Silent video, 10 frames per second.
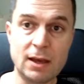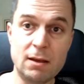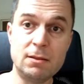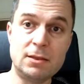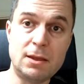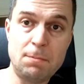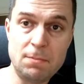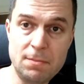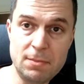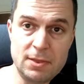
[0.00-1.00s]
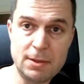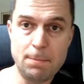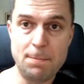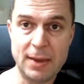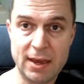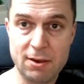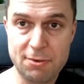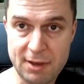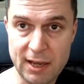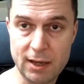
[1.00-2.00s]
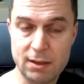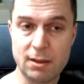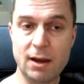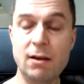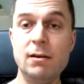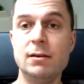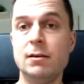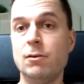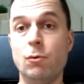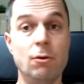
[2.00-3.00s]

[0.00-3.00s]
The big thing in there,